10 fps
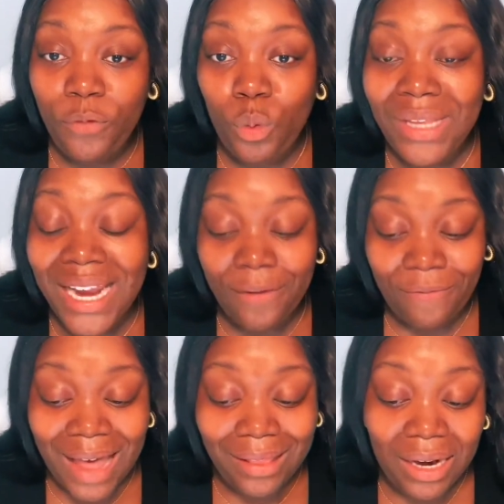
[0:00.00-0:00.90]
if you
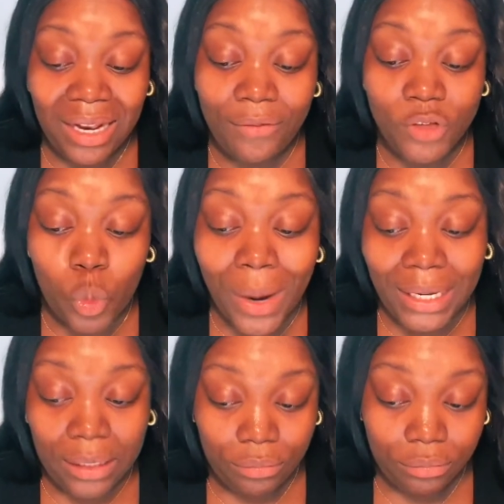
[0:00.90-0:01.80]
didn't file an
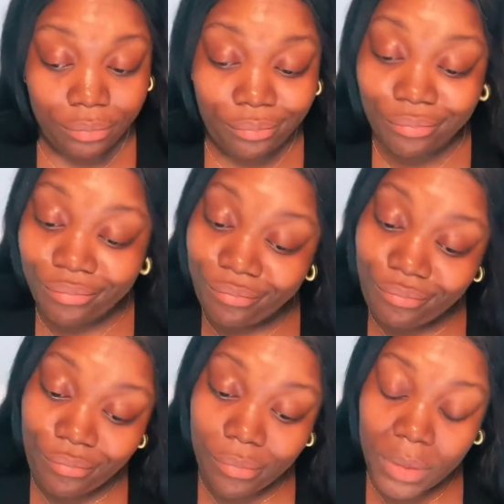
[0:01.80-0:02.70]
1120?
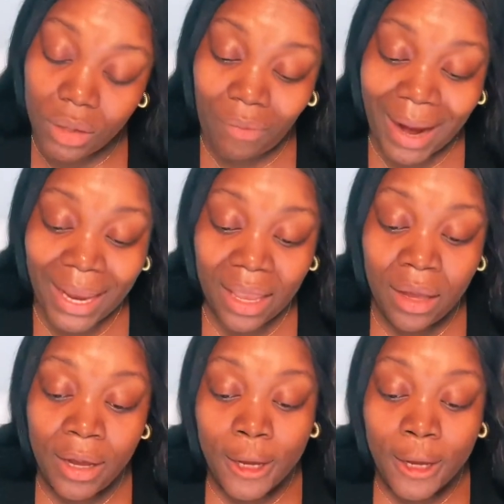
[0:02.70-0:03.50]
right?